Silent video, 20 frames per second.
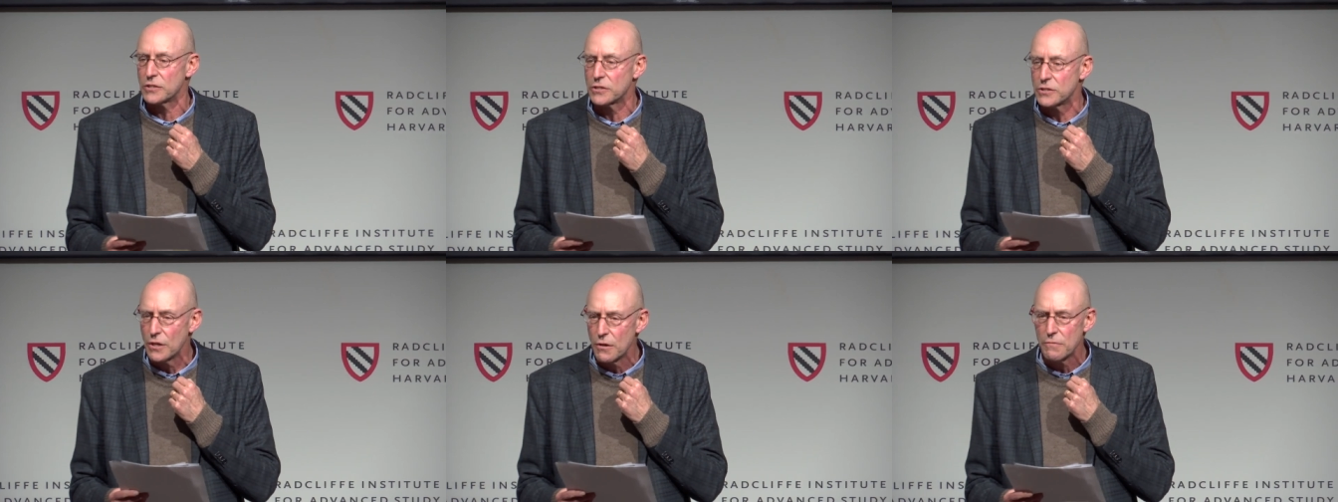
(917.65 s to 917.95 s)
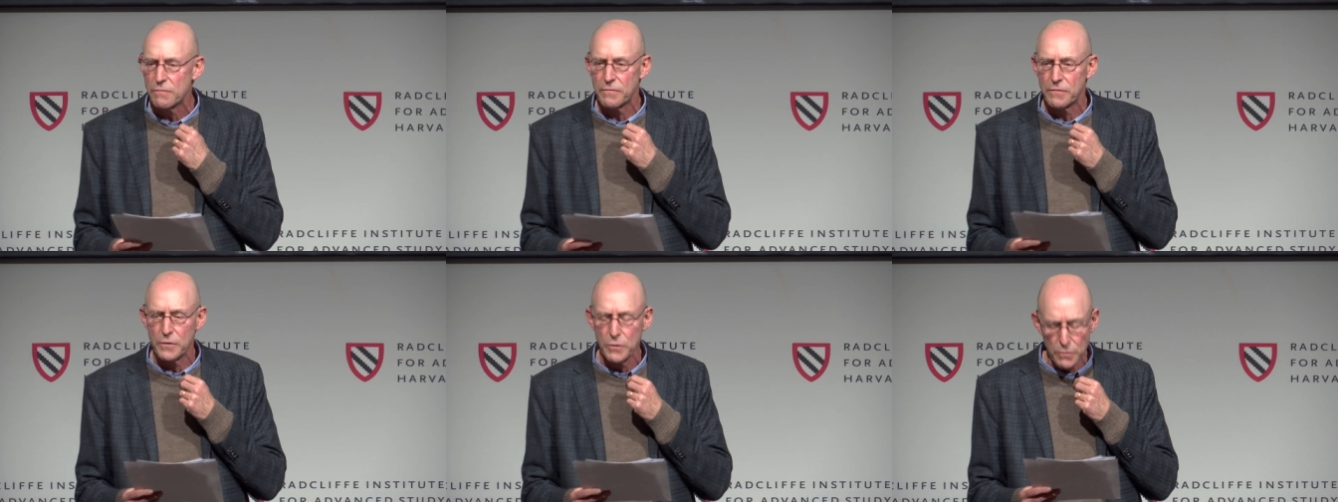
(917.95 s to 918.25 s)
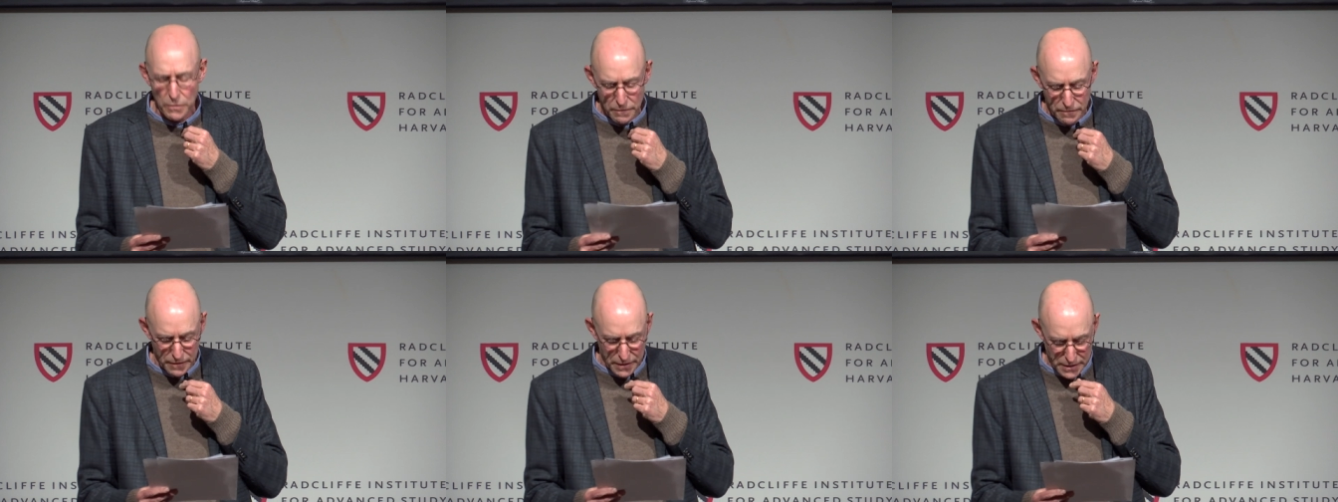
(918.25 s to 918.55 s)
so
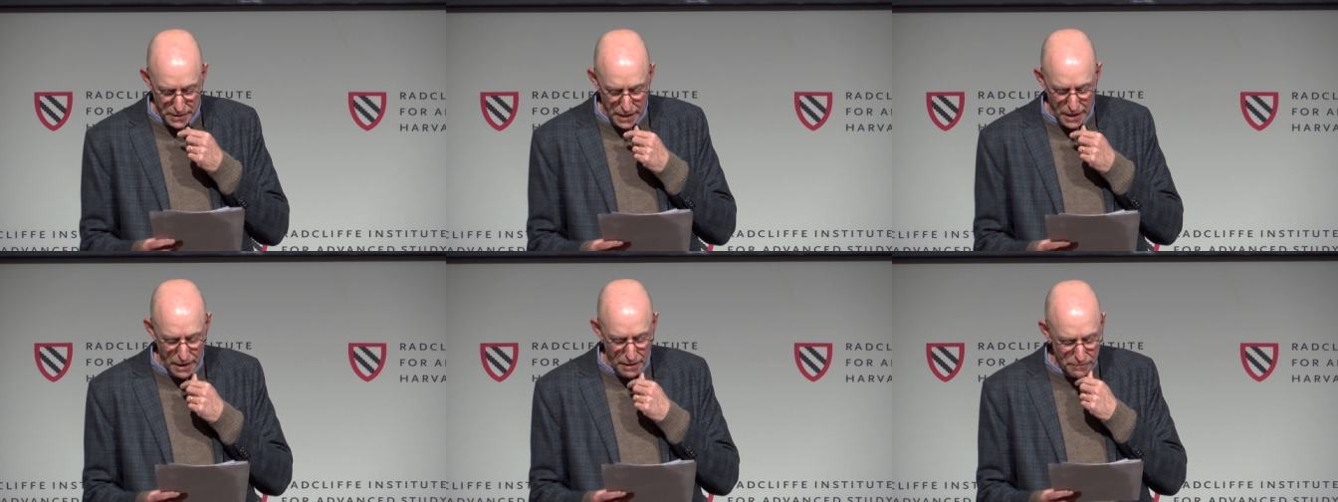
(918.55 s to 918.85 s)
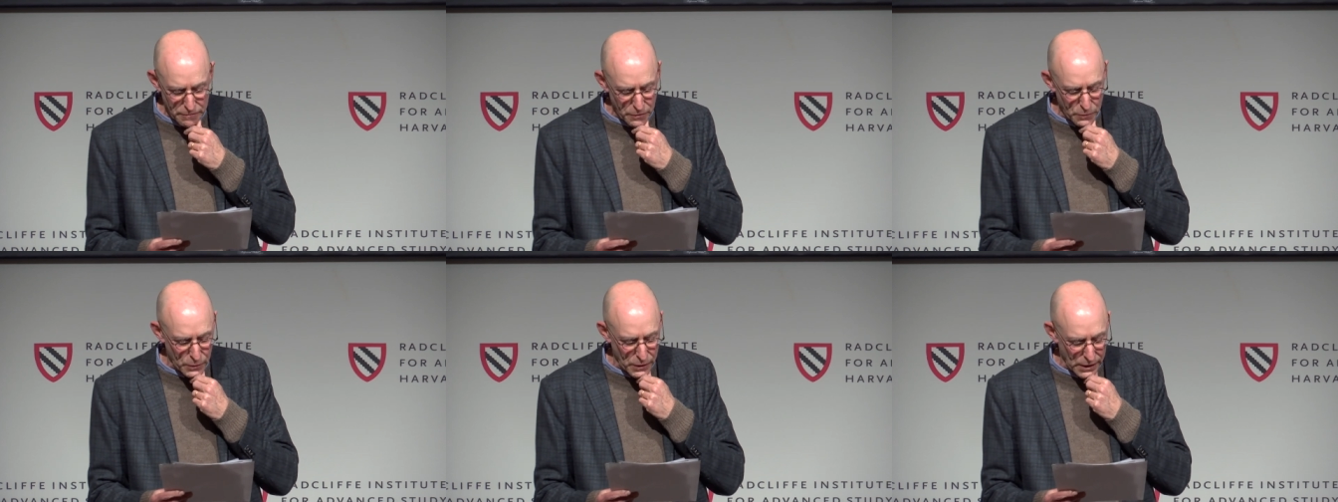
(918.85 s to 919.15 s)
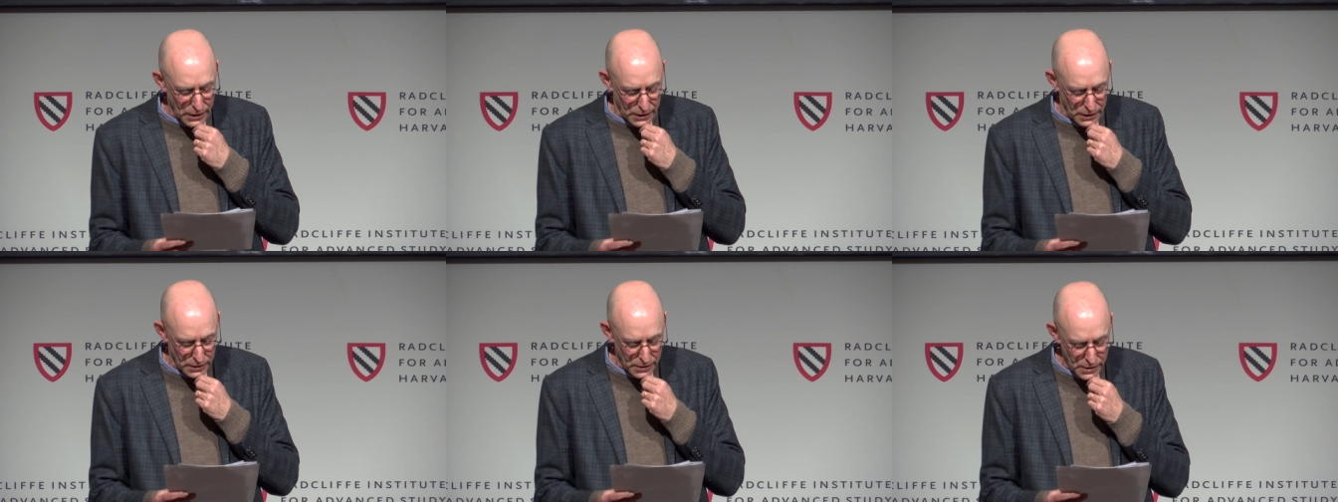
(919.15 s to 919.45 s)
few of us ever
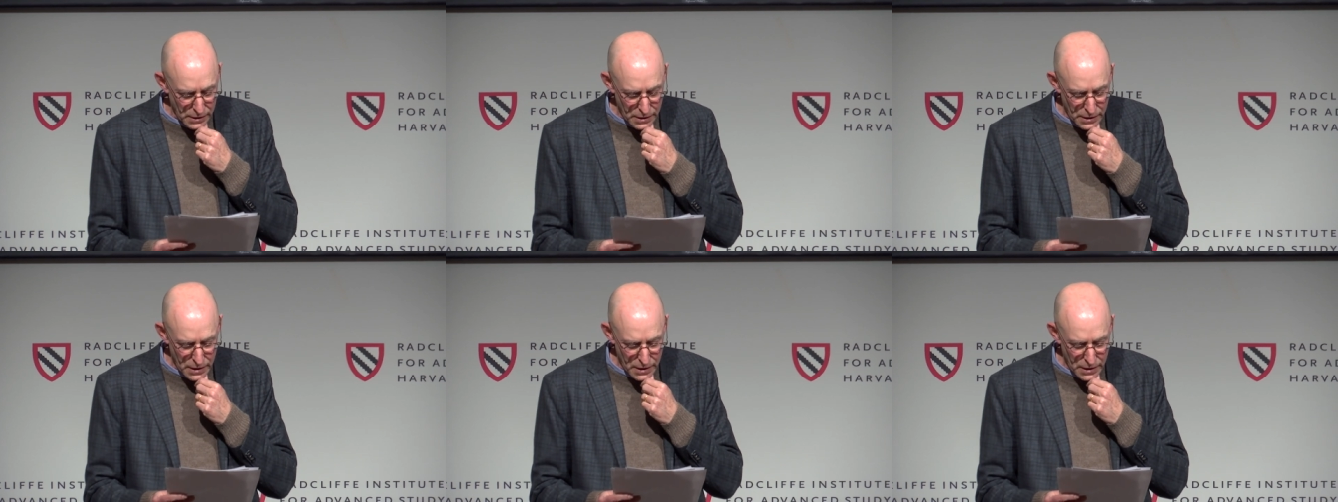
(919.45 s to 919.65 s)
will